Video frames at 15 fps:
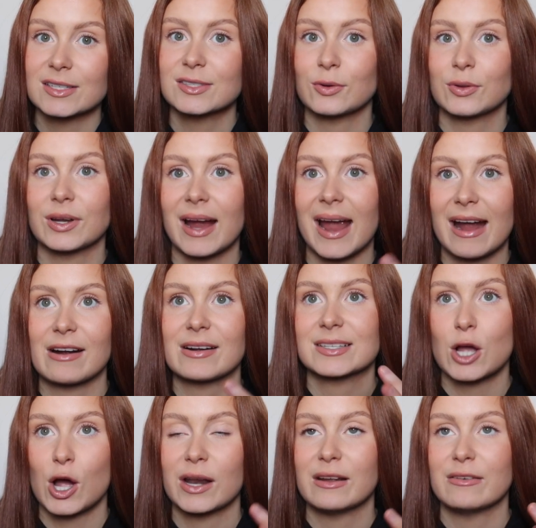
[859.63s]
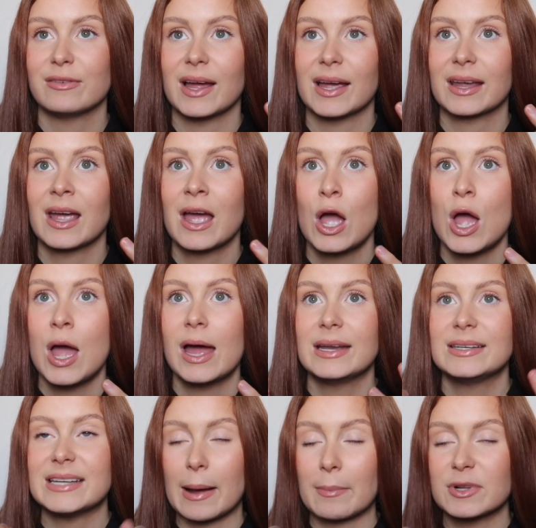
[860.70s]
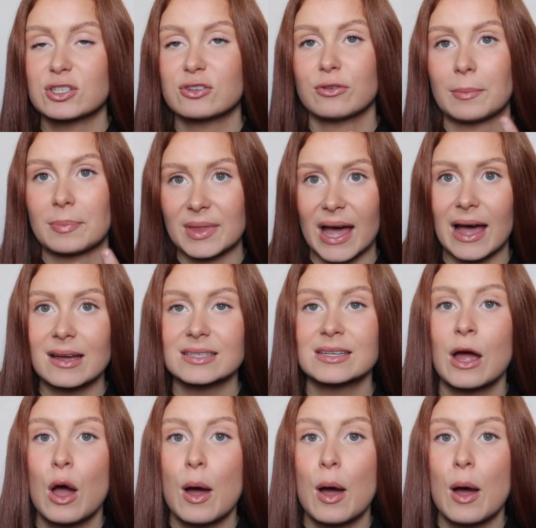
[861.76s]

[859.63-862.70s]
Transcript: so their hair is kind of like damaged from that.